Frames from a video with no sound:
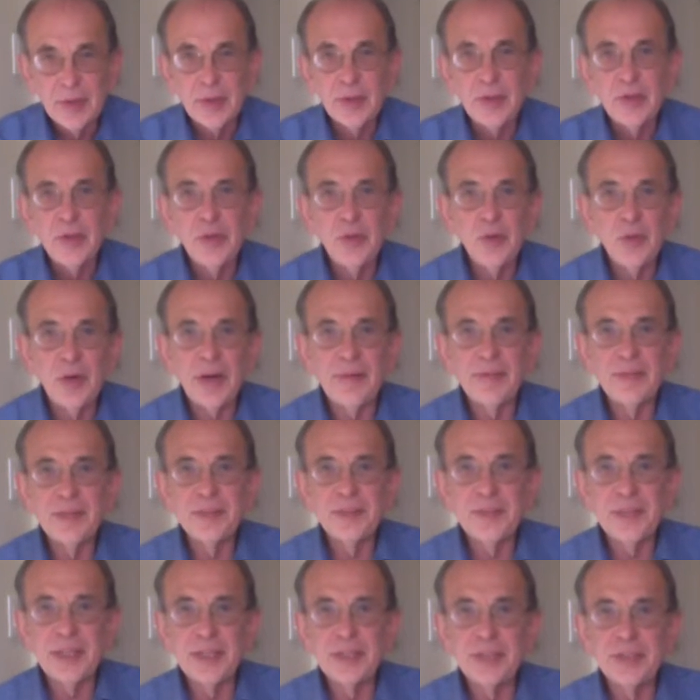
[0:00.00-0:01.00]
you have a
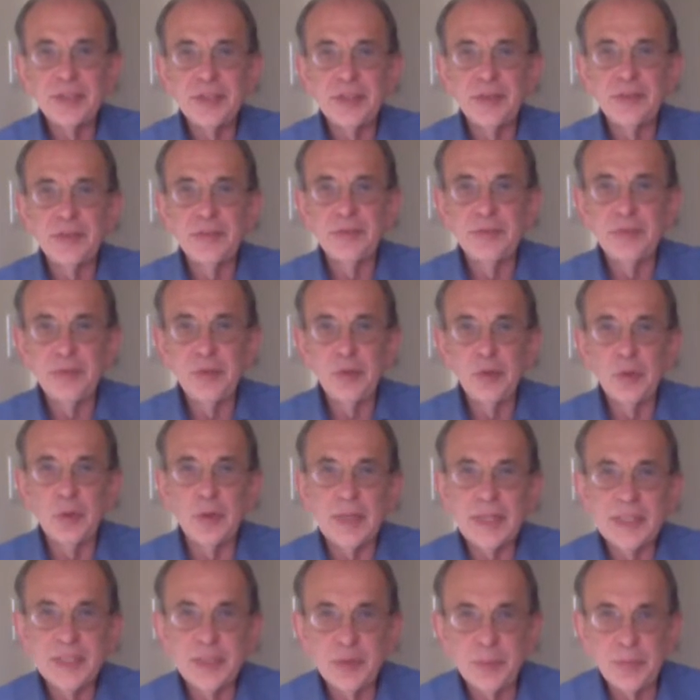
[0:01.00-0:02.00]
sense of your
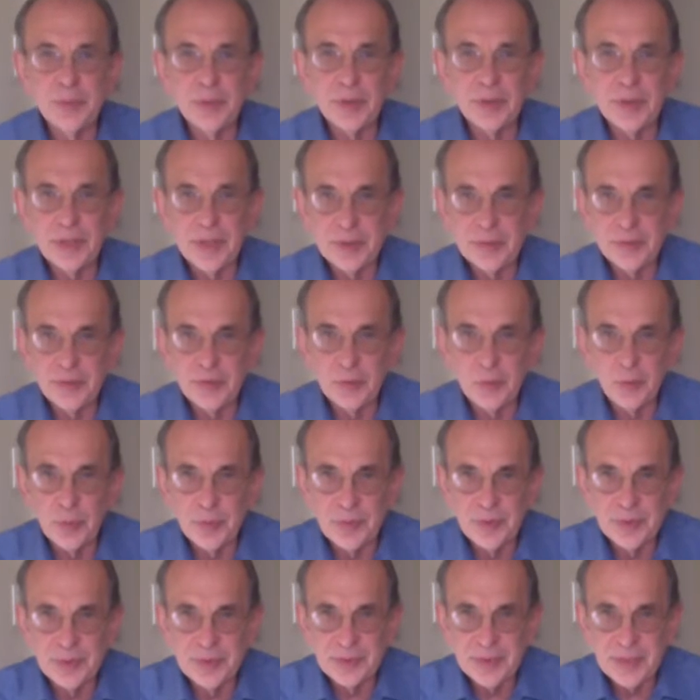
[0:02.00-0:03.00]
experience
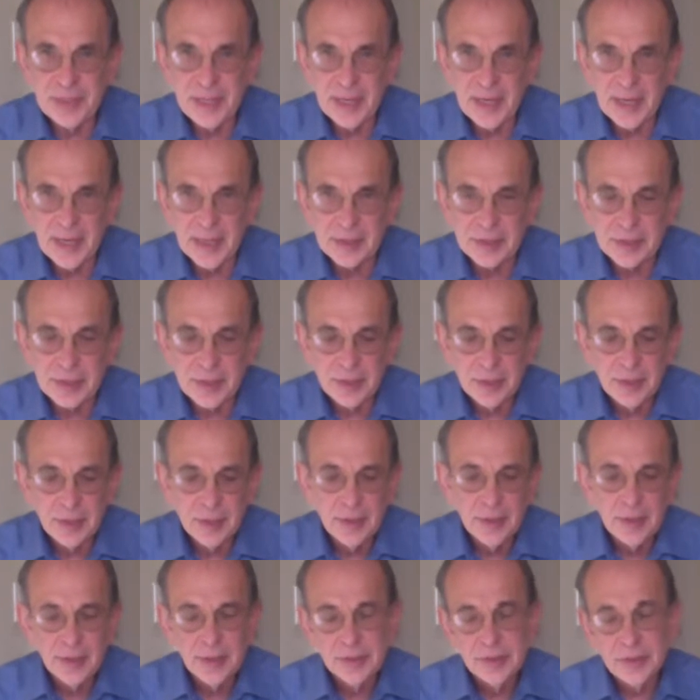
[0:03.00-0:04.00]
with this task.
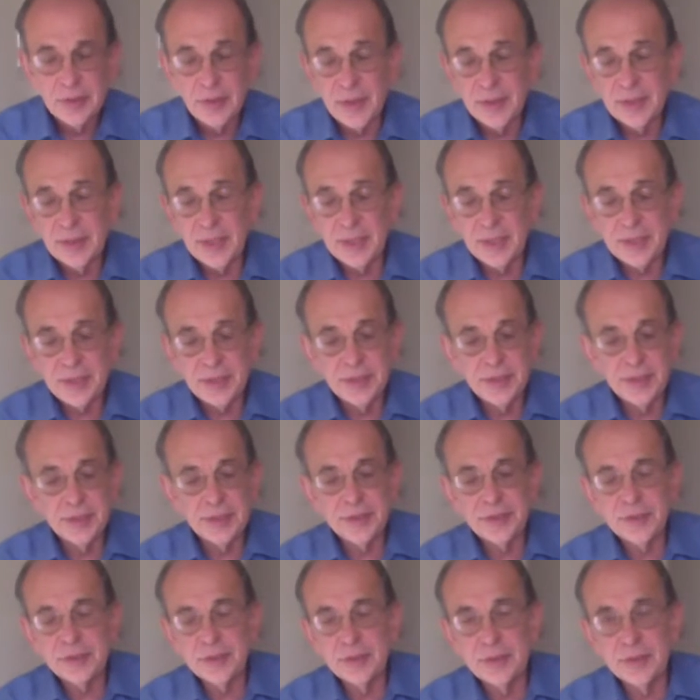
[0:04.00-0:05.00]
So I'd like to
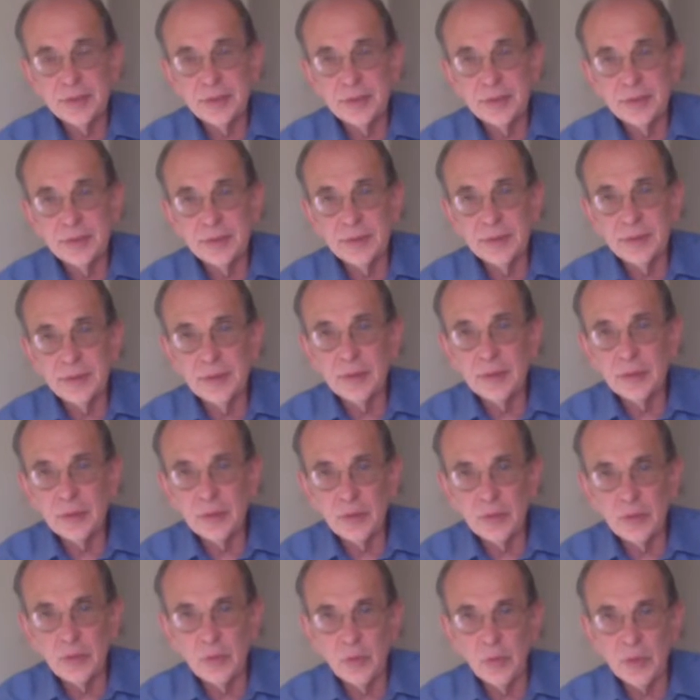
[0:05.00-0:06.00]
just
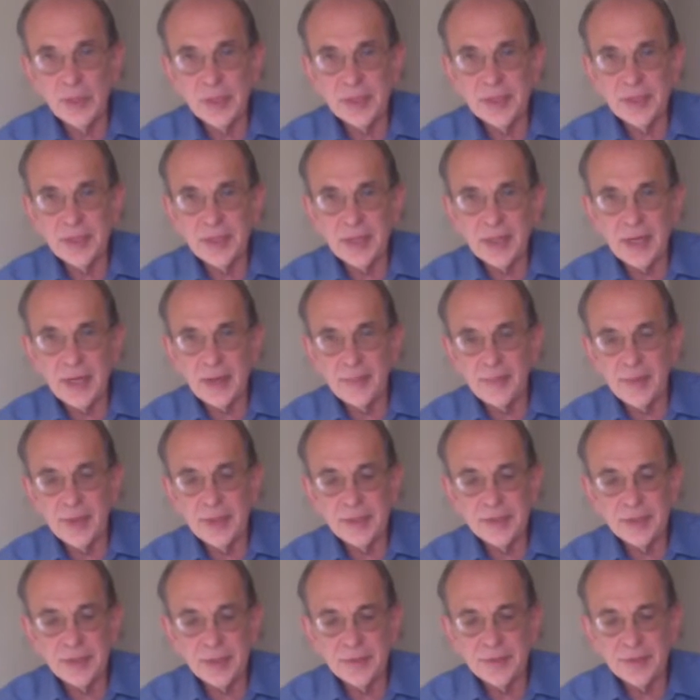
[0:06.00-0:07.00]
quickly
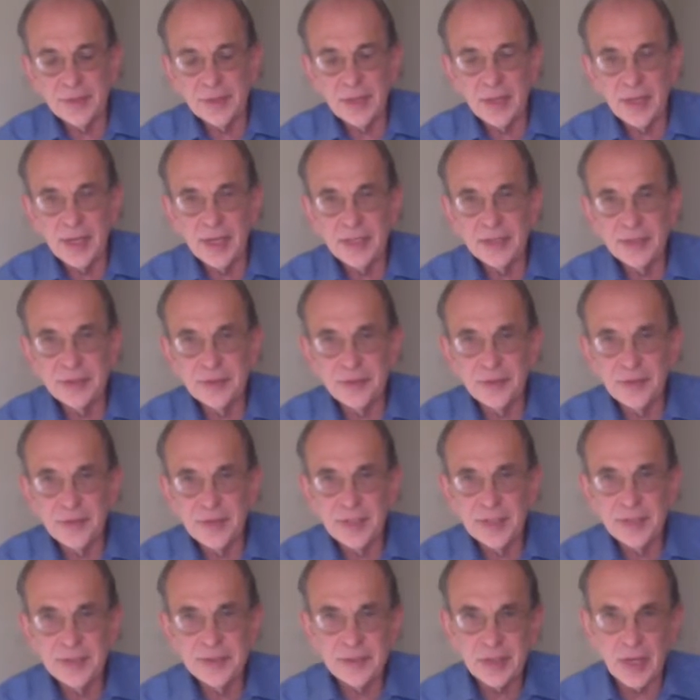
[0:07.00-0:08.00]
comment on the kinds of
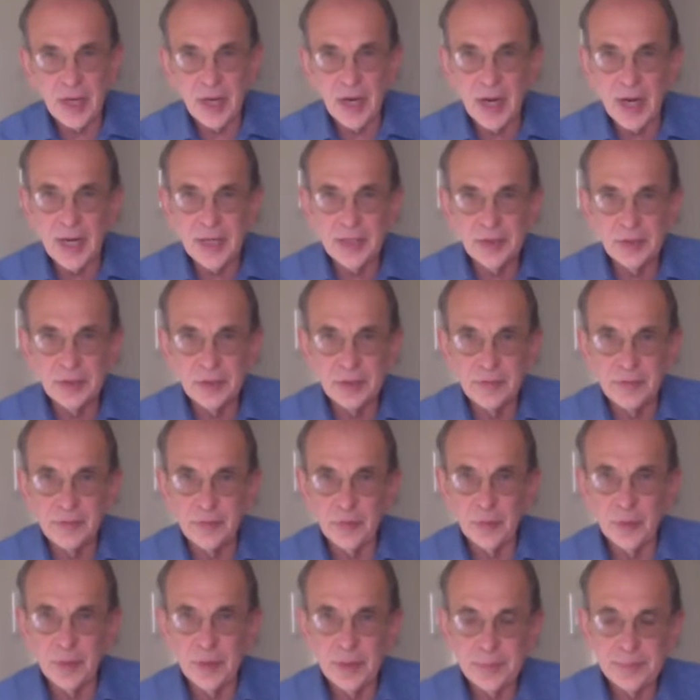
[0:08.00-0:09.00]
things I look
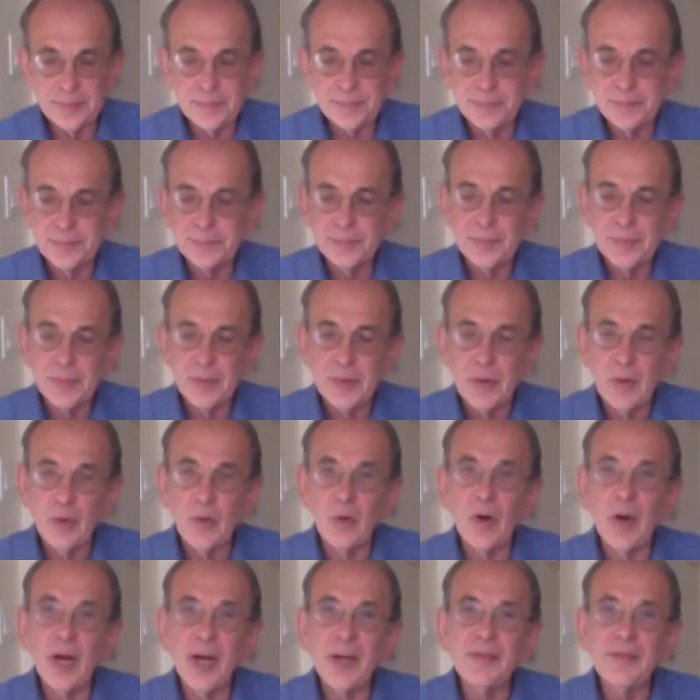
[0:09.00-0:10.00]
for,
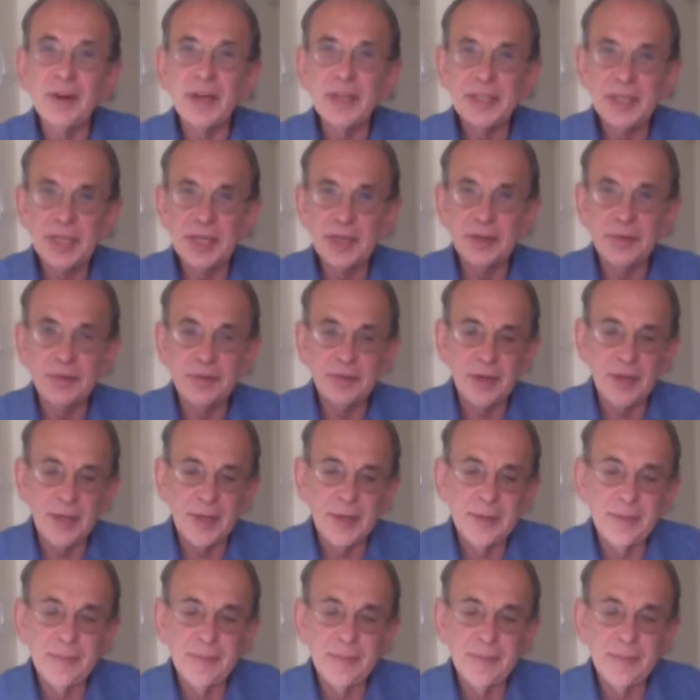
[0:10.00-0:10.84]
or I've identified,